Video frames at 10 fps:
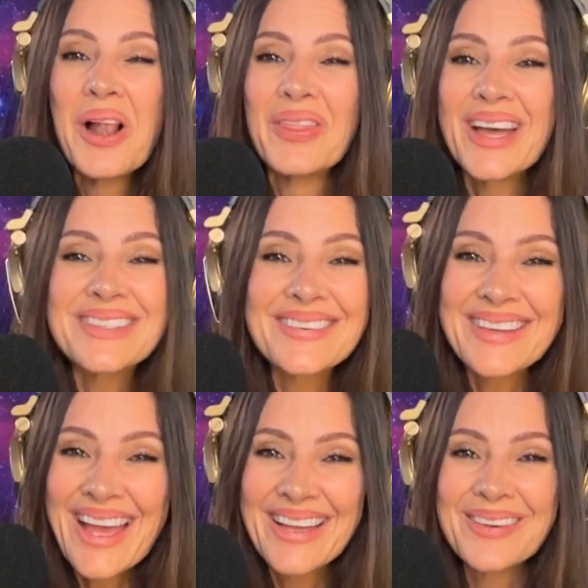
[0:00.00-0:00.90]
That's
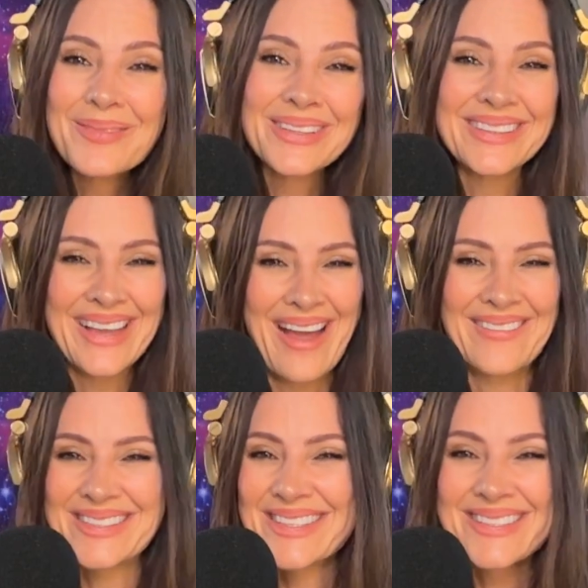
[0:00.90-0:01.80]
okay. You're building
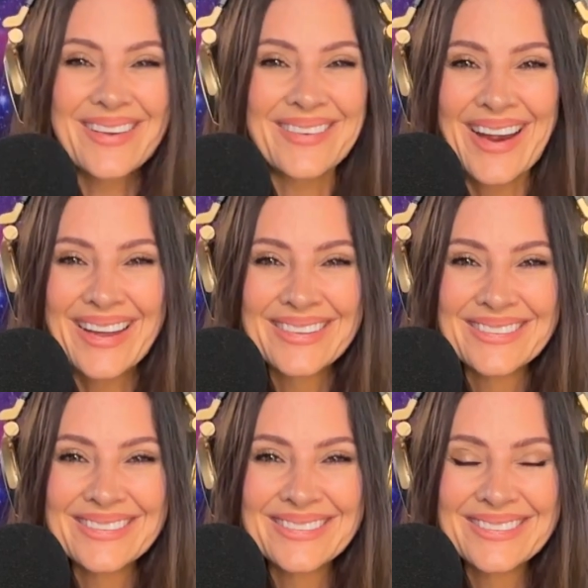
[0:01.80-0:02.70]
habits. It's all right.
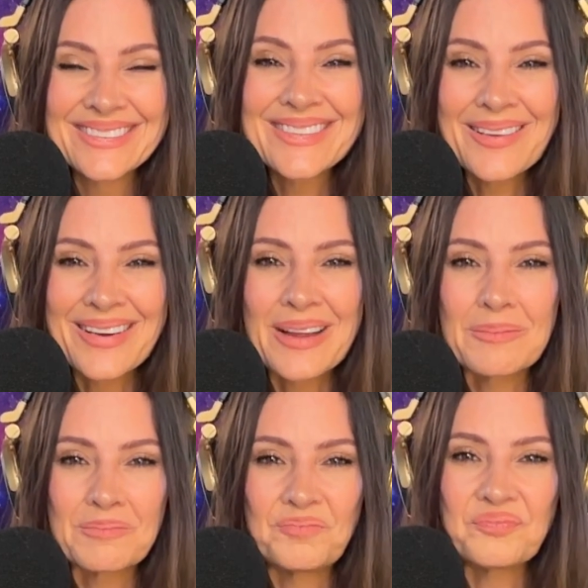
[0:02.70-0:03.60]
It's all right.
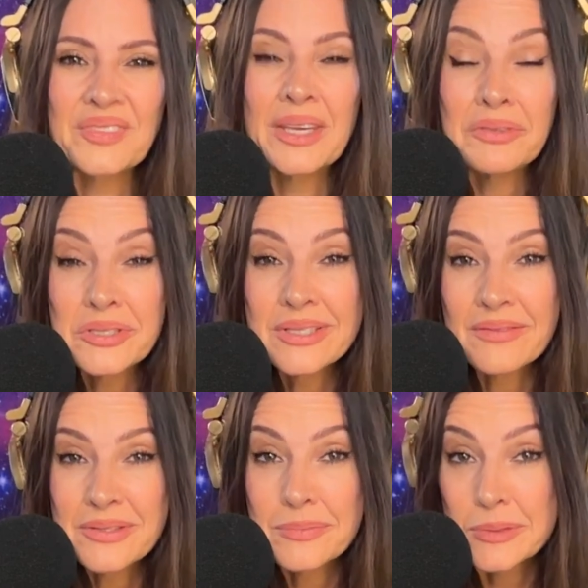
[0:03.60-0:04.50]
Give
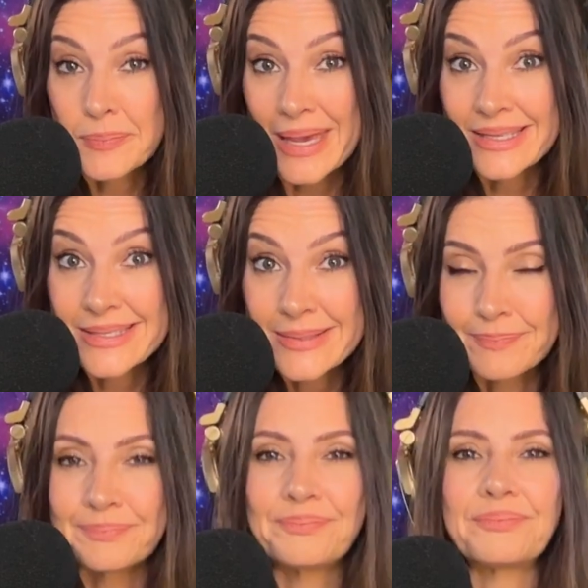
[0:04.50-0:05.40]
yourself some space.
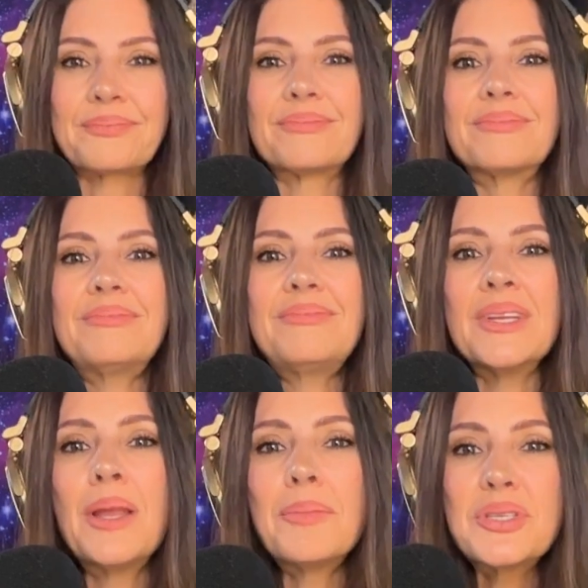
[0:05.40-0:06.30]

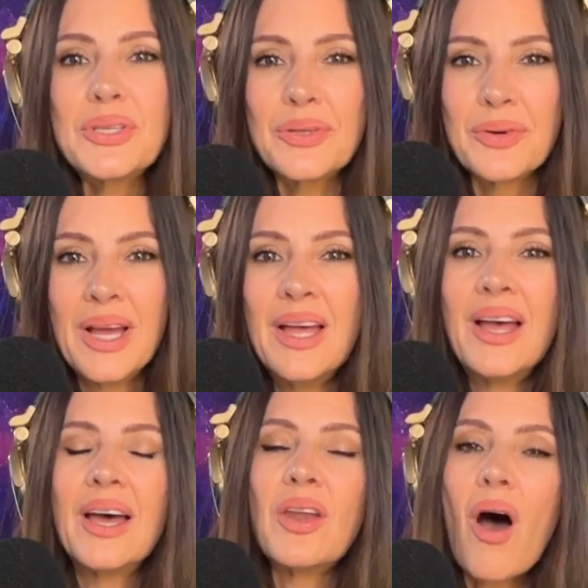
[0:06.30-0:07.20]
Number 2,
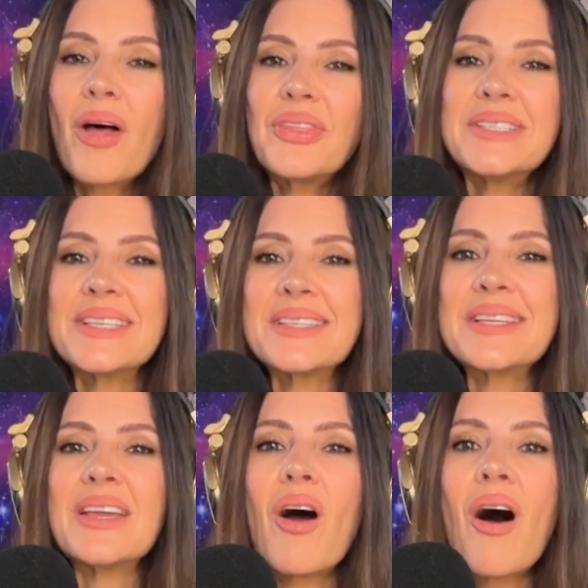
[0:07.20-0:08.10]
an
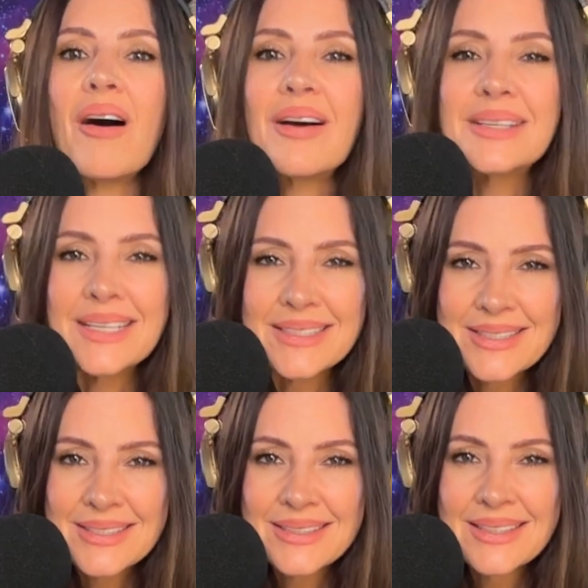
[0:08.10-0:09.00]
authenticity
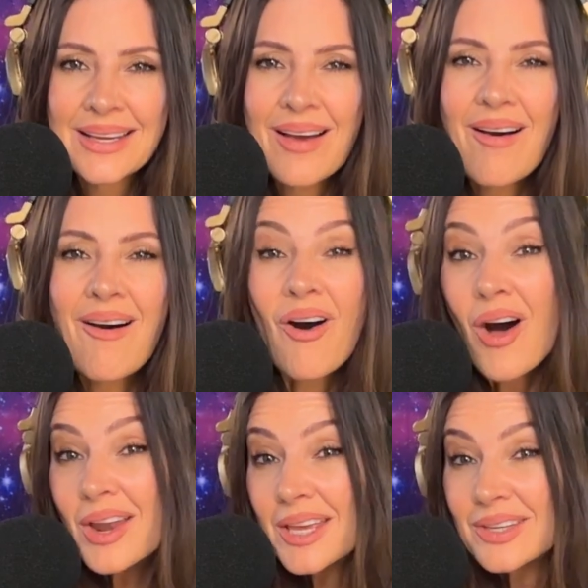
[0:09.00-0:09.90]
audit.
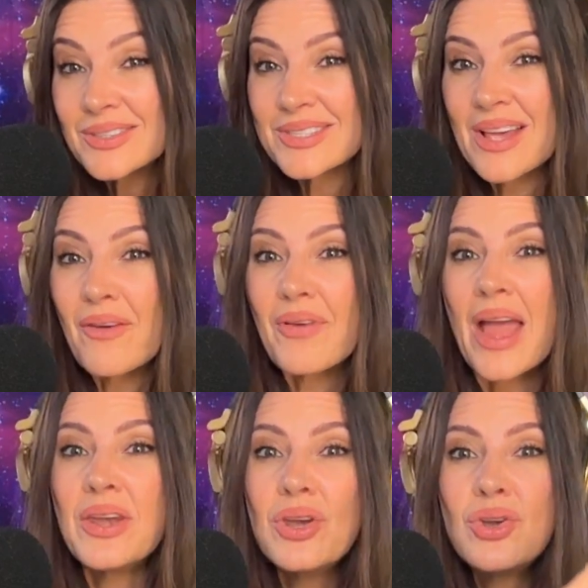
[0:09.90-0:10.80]
Audit yourself
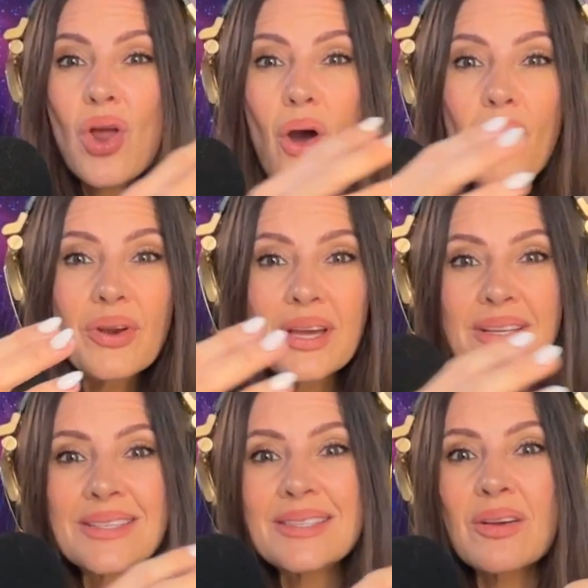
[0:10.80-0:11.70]
and
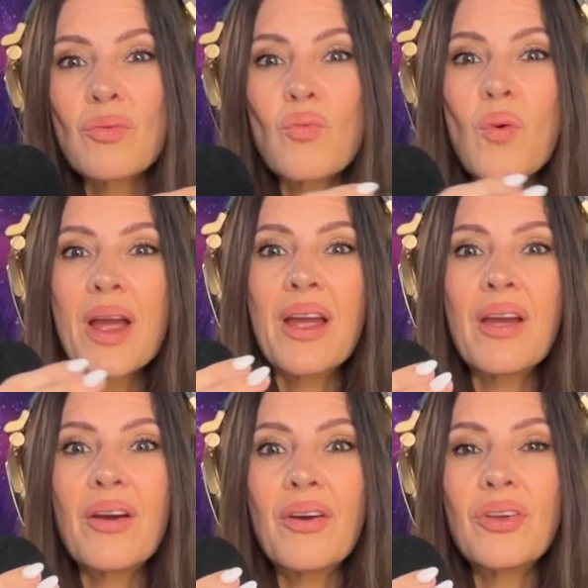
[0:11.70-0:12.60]
notice
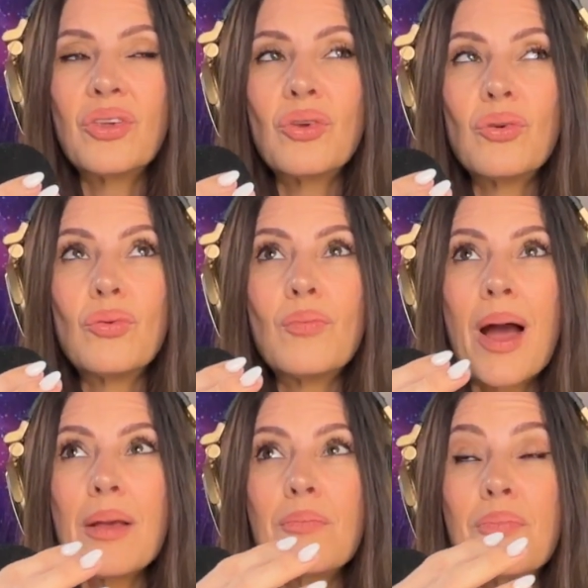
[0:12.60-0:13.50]
where you
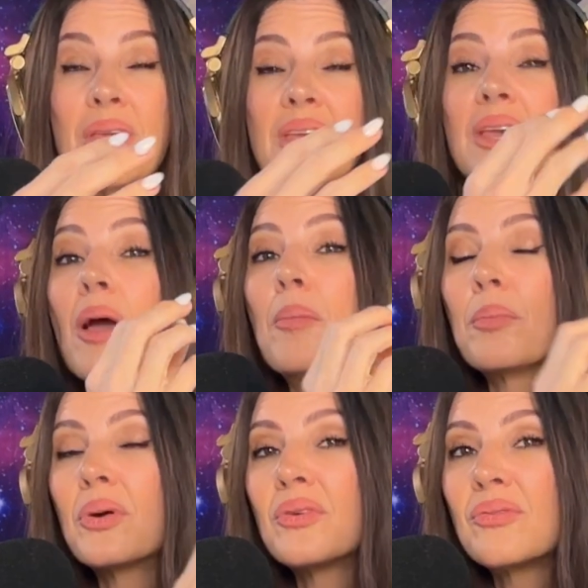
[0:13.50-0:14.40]
might be
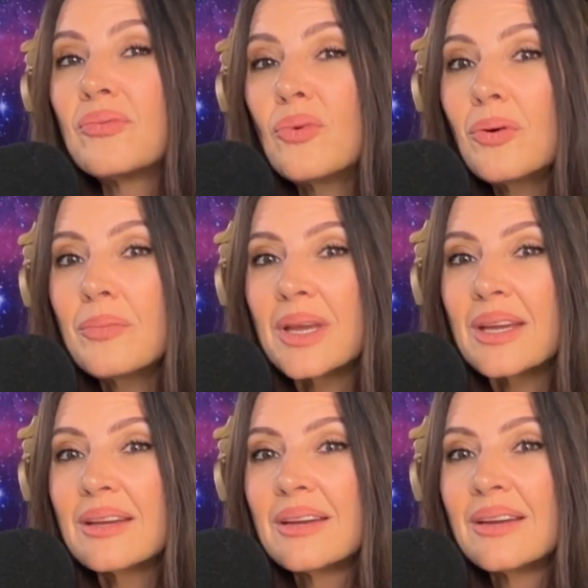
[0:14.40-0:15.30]

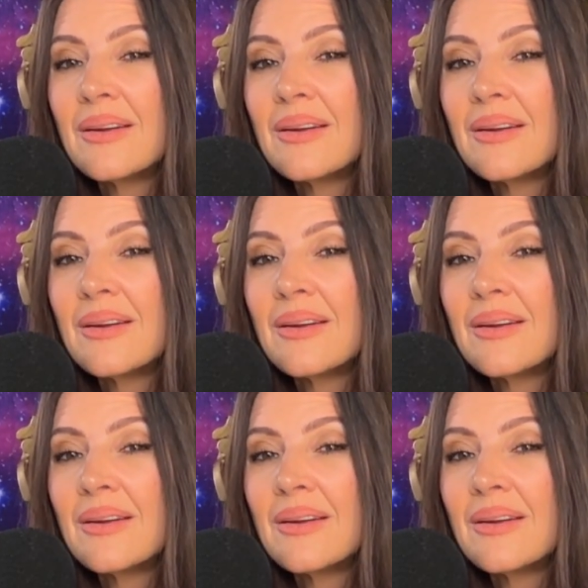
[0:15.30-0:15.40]
performing